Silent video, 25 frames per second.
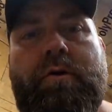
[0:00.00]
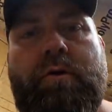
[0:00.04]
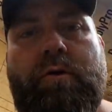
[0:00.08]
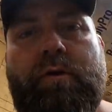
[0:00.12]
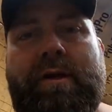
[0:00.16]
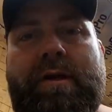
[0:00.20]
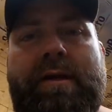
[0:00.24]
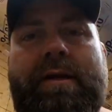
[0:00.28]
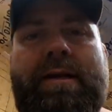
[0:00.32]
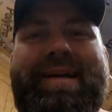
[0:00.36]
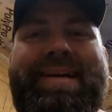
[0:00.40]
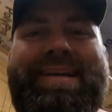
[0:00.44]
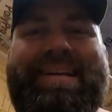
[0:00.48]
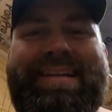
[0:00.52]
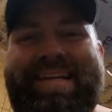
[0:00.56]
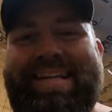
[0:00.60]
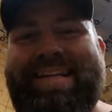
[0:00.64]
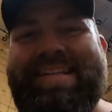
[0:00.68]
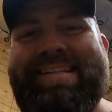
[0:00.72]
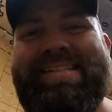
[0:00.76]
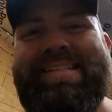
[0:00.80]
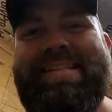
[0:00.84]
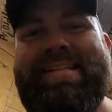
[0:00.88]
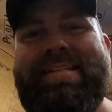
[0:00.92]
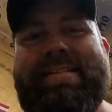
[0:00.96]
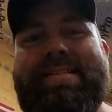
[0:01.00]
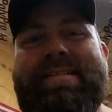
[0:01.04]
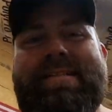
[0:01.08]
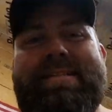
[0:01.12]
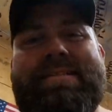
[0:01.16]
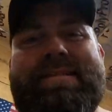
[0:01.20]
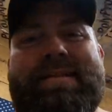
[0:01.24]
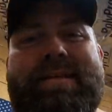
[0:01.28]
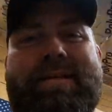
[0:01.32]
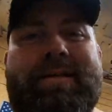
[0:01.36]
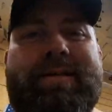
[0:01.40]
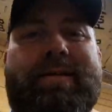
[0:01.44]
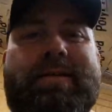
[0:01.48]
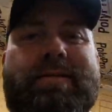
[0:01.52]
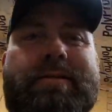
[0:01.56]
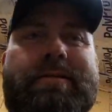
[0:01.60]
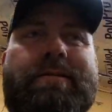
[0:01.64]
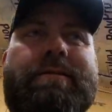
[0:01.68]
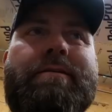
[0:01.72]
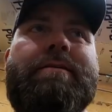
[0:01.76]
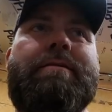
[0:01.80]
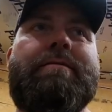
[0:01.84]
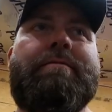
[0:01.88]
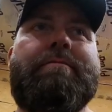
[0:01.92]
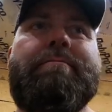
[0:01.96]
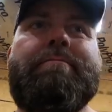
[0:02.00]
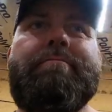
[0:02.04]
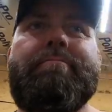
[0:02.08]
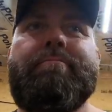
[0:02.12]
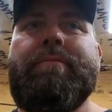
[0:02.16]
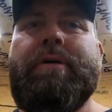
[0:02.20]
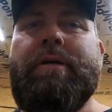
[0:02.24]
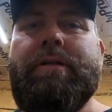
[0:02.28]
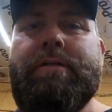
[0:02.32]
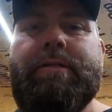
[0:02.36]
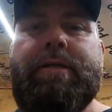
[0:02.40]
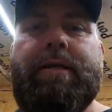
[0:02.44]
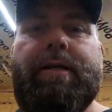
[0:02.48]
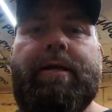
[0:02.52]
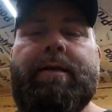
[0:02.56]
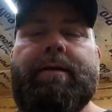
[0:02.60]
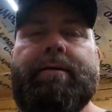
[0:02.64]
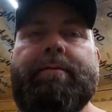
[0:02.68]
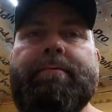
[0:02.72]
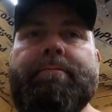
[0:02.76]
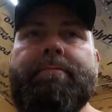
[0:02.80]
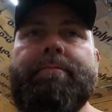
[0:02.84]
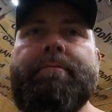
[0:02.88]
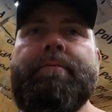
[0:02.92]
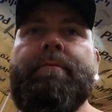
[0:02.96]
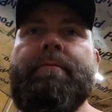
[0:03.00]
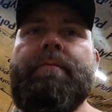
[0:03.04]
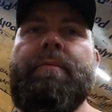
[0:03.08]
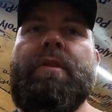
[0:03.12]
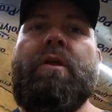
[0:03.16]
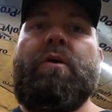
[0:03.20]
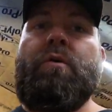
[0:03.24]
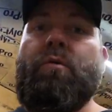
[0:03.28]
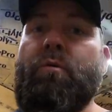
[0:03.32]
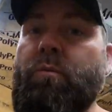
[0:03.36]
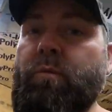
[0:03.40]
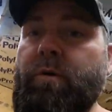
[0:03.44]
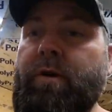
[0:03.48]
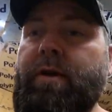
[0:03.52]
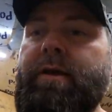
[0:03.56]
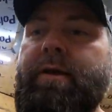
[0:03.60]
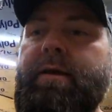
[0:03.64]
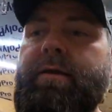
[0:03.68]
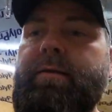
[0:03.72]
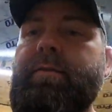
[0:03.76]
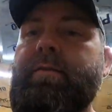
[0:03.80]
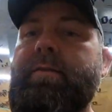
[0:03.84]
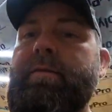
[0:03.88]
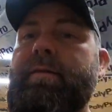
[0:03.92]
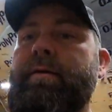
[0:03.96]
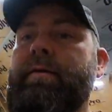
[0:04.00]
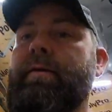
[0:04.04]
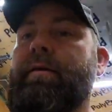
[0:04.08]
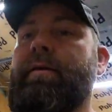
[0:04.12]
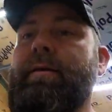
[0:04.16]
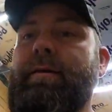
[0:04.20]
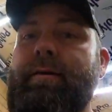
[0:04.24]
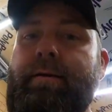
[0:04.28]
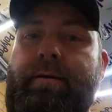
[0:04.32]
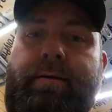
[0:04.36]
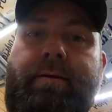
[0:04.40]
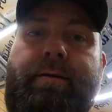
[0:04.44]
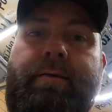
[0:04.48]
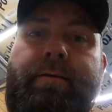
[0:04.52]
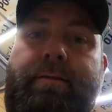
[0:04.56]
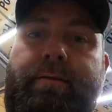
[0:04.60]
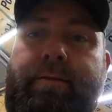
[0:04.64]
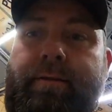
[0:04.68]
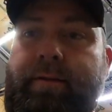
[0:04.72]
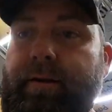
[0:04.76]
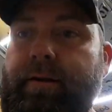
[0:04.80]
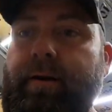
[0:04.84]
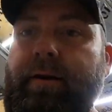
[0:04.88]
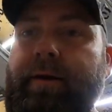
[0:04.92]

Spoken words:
on a 1966 Mustang with the